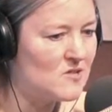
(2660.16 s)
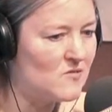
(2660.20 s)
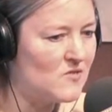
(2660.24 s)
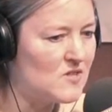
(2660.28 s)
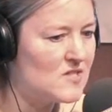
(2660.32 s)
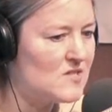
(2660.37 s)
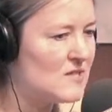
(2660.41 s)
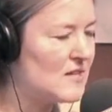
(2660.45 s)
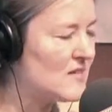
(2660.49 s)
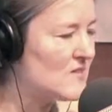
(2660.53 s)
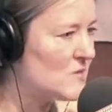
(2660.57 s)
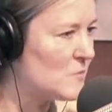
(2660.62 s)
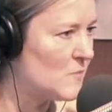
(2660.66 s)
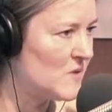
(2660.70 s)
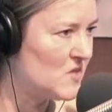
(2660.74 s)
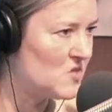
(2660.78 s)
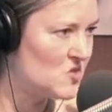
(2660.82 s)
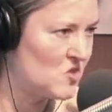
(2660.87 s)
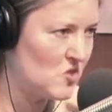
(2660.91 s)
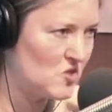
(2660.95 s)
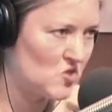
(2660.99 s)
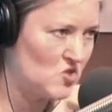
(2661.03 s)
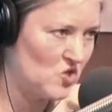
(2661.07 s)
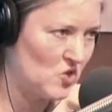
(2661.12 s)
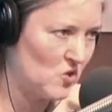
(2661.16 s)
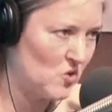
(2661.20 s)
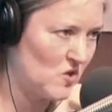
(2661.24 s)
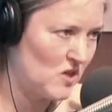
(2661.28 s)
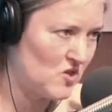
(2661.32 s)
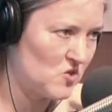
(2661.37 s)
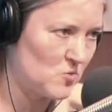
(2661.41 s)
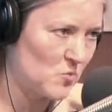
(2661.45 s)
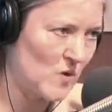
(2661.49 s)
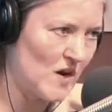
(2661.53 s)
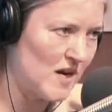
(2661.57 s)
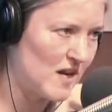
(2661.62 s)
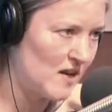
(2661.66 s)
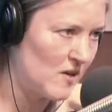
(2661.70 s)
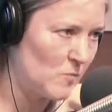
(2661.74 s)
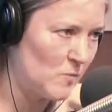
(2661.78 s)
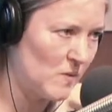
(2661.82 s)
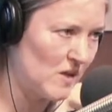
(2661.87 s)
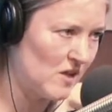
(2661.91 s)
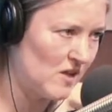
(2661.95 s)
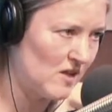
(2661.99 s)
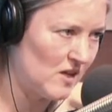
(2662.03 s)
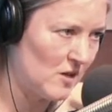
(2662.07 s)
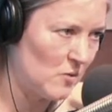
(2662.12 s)
of assessments that showed his writing
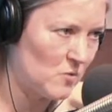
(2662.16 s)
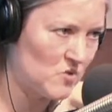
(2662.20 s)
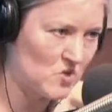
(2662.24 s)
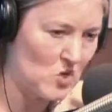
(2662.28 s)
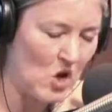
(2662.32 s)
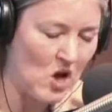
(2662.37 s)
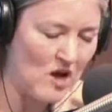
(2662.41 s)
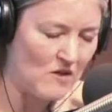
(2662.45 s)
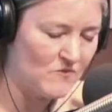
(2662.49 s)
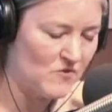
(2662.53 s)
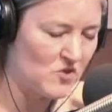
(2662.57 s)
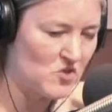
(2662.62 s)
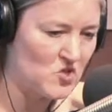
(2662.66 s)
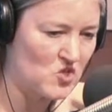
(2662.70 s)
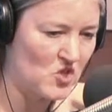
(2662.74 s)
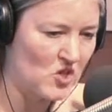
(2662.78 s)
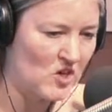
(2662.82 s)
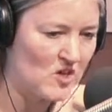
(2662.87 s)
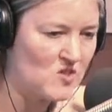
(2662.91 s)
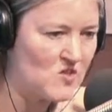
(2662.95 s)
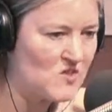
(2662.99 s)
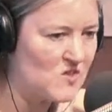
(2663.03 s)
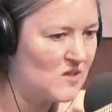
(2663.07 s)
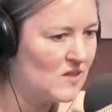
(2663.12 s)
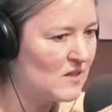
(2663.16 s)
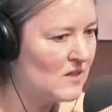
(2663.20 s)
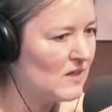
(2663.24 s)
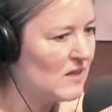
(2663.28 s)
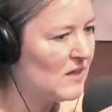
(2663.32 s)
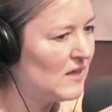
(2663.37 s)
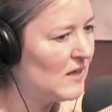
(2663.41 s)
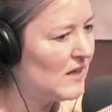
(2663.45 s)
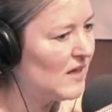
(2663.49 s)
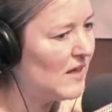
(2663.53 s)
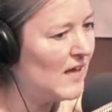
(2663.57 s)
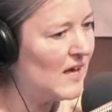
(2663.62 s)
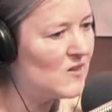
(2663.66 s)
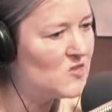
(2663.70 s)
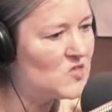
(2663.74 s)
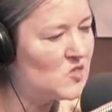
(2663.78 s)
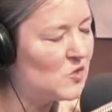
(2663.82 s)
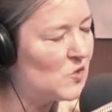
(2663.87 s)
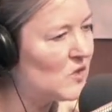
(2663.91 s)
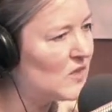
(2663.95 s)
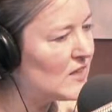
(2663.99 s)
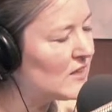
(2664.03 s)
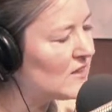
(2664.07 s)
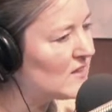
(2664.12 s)
ability was off the charts. He had
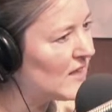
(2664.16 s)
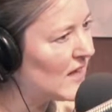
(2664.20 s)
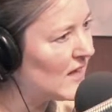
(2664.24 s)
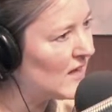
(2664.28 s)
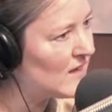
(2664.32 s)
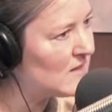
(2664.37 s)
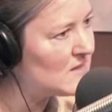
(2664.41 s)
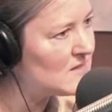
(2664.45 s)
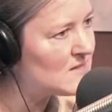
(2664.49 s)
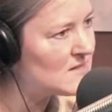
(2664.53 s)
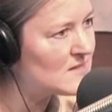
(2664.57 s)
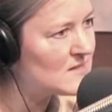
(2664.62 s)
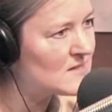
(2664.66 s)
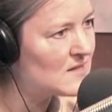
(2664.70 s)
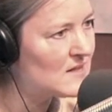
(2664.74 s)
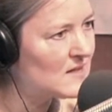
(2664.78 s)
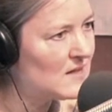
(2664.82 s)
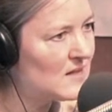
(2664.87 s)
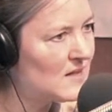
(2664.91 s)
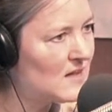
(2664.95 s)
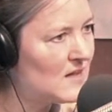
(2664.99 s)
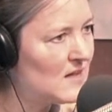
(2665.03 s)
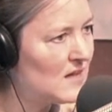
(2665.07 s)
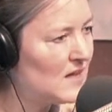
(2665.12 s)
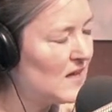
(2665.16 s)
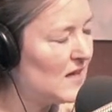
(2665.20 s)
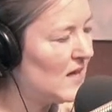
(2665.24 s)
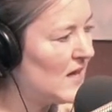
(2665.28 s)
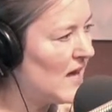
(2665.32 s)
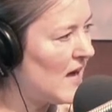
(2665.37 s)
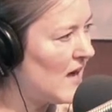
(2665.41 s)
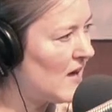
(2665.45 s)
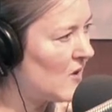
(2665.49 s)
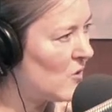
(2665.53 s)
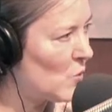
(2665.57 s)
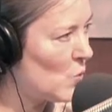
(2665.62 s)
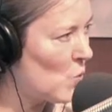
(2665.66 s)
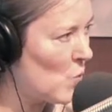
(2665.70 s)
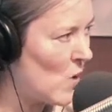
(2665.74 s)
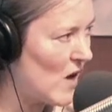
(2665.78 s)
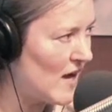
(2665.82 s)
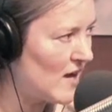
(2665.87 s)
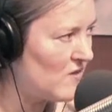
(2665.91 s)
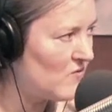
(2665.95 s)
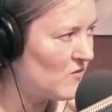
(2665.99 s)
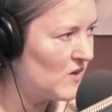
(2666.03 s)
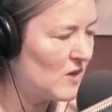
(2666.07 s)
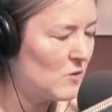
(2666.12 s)
2 little kids. He had a
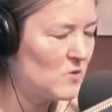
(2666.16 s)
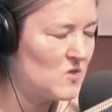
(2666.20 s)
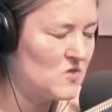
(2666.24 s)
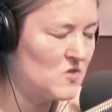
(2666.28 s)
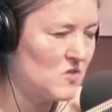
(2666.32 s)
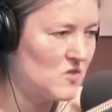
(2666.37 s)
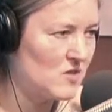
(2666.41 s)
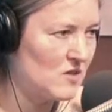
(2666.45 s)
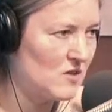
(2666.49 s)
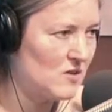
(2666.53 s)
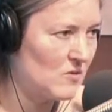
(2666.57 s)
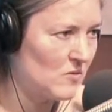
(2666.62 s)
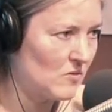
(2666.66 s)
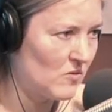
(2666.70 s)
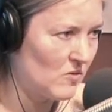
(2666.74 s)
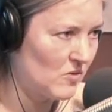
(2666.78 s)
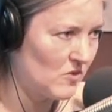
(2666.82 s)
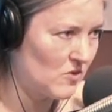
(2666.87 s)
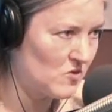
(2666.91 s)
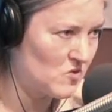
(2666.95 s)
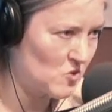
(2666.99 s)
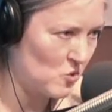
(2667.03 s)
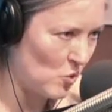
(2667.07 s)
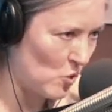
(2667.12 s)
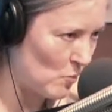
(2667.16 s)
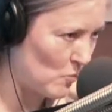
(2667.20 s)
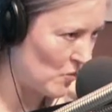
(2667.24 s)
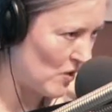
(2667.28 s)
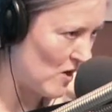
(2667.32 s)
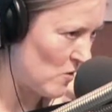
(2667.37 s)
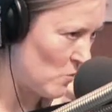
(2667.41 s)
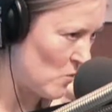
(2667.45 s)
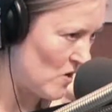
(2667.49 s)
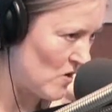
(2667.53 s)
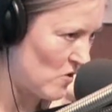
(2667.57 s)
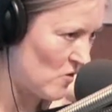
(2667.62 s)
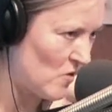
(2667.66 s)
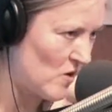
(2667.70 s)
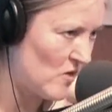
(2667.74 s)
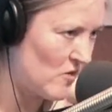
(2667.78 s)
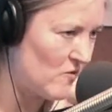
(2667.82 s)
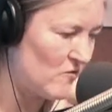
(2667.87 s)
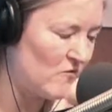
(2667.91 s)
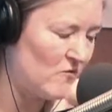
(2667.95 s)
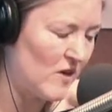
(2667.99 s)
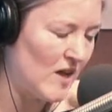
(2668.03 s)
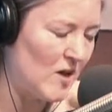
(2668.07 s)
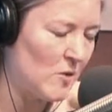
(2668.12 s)
wife. He was the sole breadwinner in
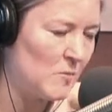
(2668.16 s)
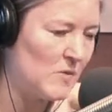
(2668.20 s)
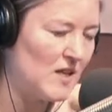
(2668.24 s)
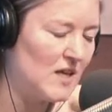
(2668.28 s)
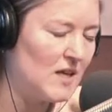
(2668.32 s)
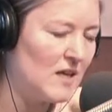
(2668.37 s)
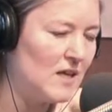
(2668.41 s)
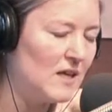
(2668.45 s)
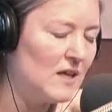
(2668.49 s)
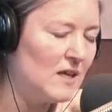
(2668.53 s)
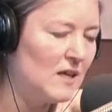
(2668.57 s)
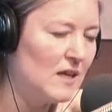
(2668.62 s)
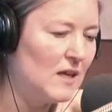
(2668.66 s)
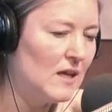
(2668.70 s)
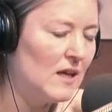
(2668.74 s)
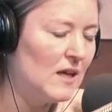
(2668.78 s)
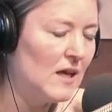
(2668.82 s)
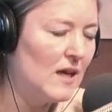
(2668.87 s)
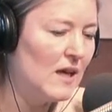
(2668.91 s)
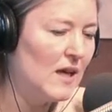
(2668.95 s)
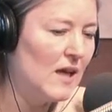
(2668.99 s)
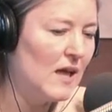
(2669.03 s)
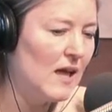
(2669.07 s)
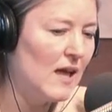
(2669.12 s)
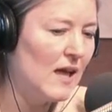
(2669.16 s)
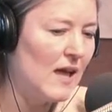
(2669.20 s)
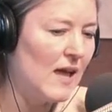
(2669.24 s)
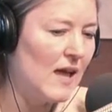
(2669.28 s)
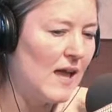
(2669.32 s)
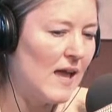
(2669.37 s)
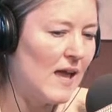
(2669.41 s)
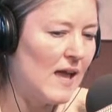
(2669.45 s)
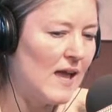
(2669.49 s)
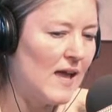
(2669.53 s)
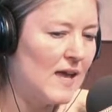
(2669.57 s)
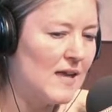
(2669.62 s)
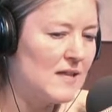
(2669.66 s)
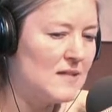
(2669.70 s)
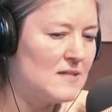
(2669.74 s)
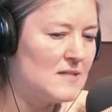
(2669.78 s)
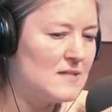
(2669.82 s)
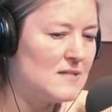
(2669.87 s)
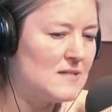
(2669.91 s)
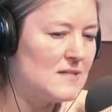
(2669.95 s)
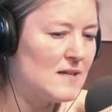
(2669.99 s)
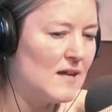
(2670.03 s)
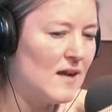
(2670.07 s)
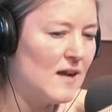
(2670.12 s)
the family.
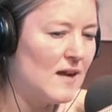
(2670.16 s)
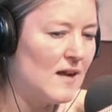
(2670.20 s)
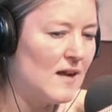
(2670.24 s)
And,